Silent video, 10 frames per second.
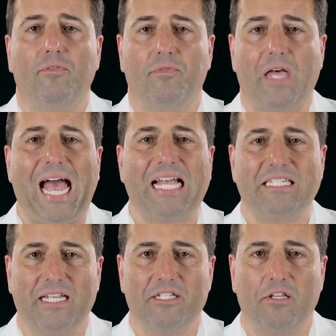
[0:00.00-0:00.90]
of the
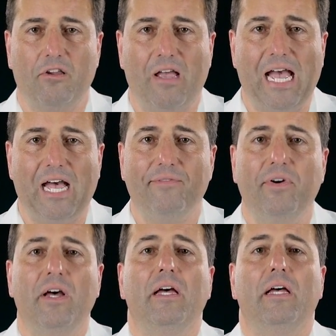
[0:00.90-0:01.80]
assets that you have
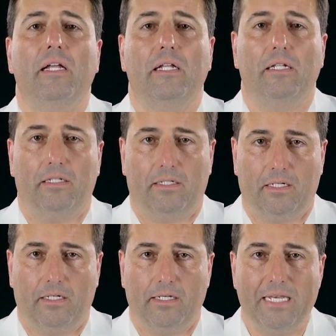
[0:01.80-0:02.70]

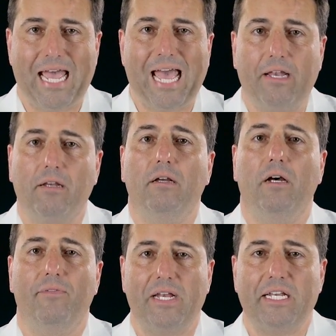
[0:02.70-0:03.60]
net
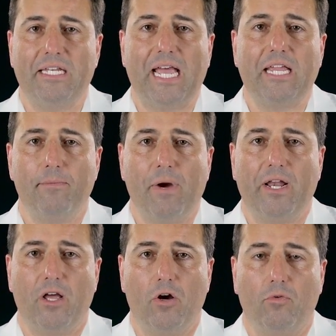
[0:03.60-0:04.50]
of any debt you
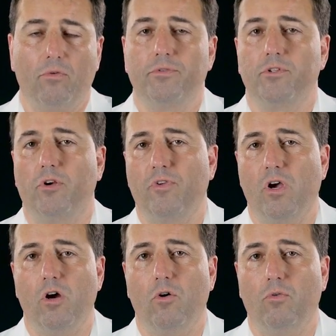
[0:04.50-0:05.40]
might own. So if you
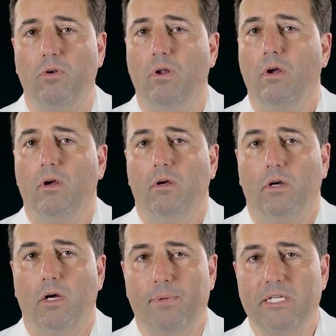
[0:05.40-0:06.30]
own
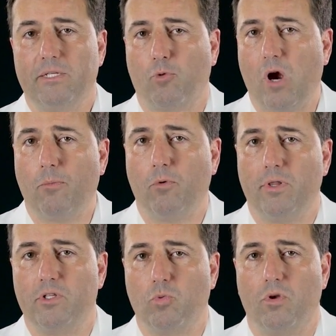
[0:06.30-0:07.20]
a piece of property
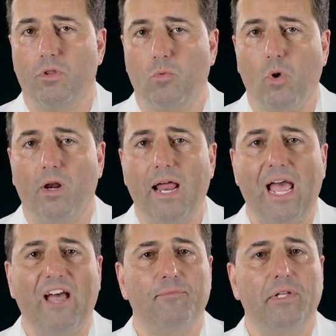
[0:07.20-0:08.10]
that's worth
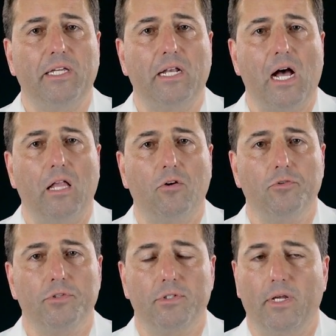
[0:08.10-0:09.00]
$1.5 million
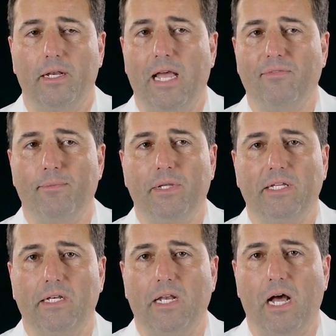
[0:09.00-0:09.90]
and you have $1
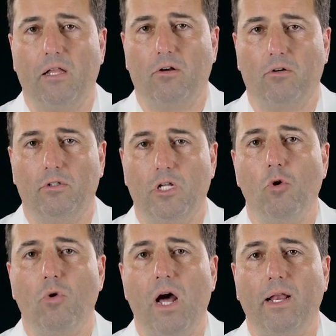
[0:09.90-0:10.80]
million
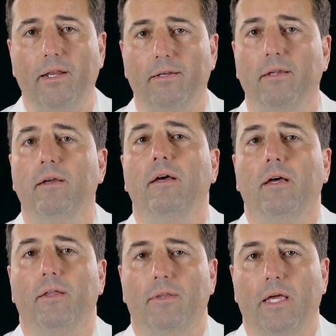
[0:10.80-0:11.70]
loan on it,
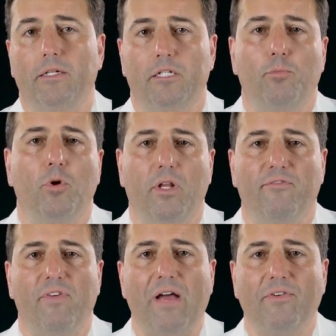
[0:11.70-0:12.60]
then just put in
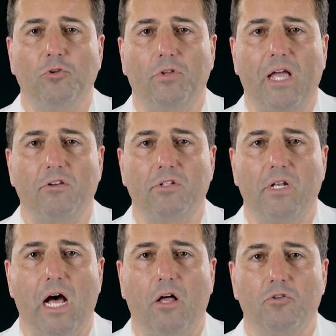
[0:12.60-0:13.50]

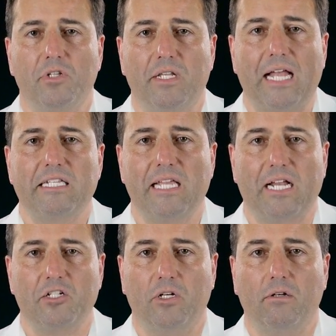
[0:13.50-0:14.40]
$500,000 in that
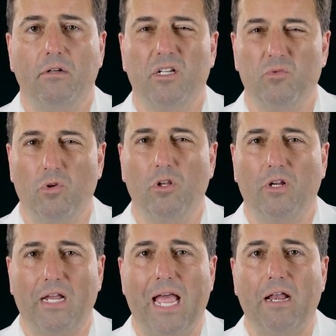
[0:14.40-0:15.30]
section. Because we're
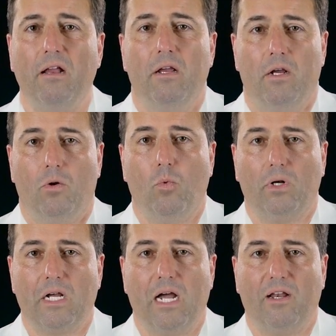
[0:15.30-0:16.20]
looking at
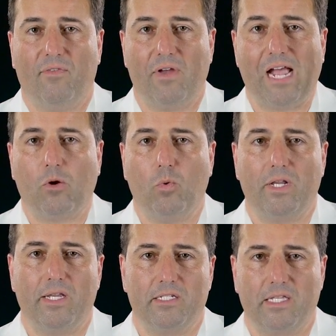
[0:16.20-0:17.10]
what kind of
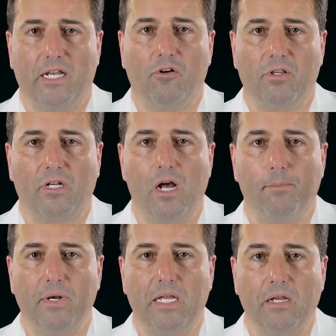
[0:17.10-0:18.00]
equity is there in the
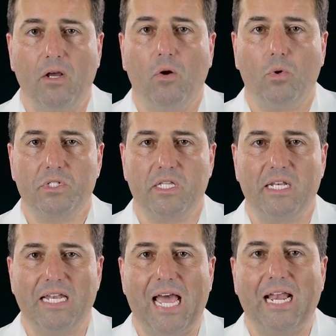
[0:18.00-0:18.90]
company, what's the
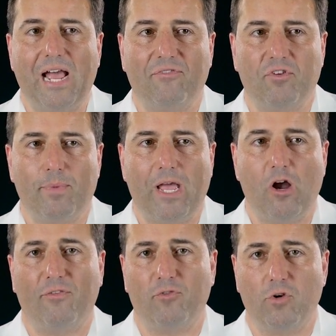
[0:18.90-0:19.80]
net after you pay
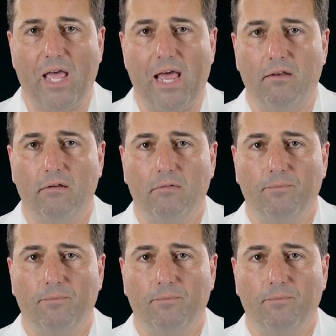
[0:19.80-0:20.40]
off your debt.